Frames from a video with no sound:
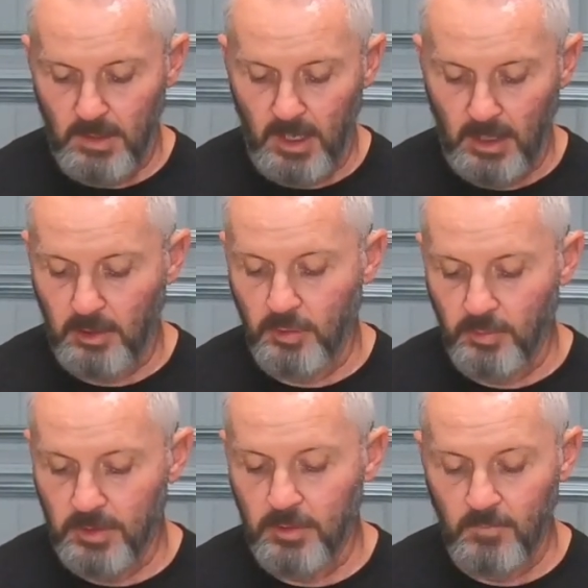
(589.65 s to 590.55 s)
and glue
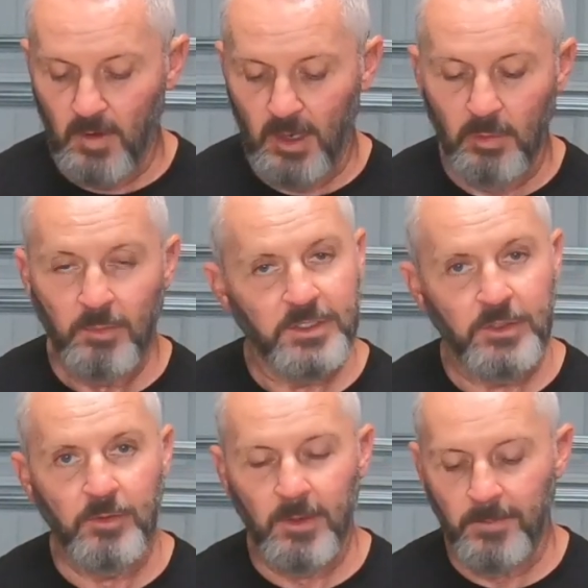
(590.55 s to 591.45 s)
the new Vibrams
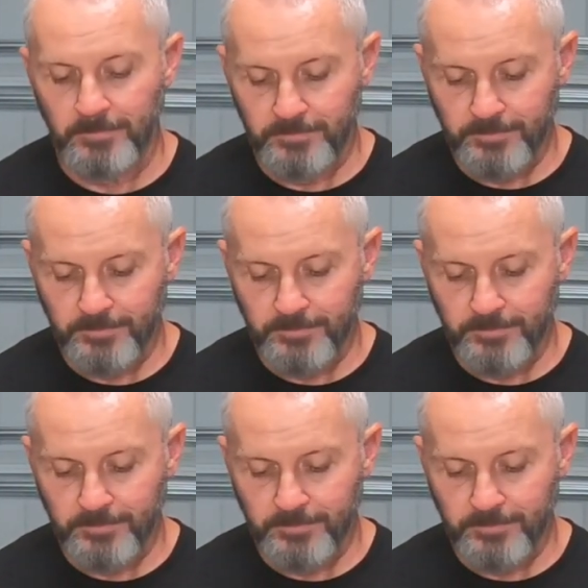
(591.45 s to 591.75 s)
to them.